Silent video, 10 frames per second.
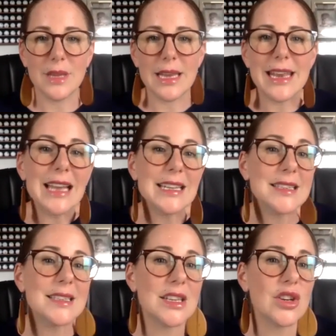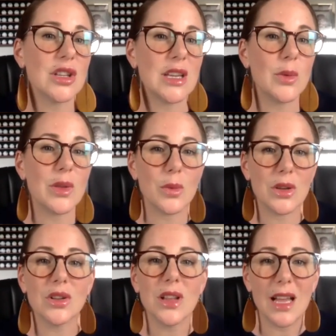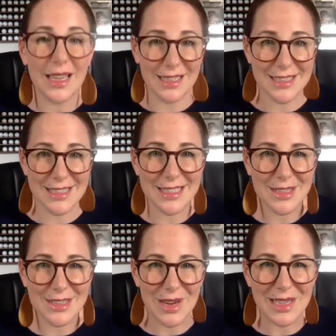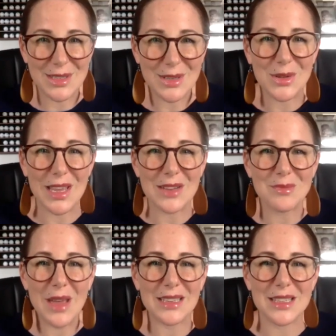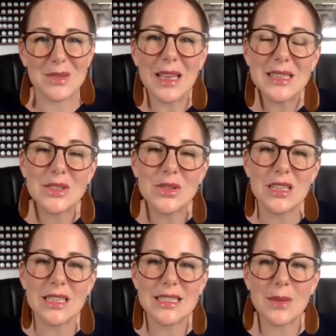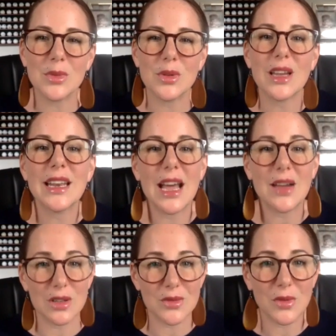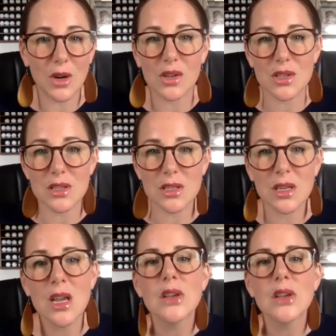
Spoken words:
Not necessarily with real clients, right? So again, back to the med student example, cadavers first.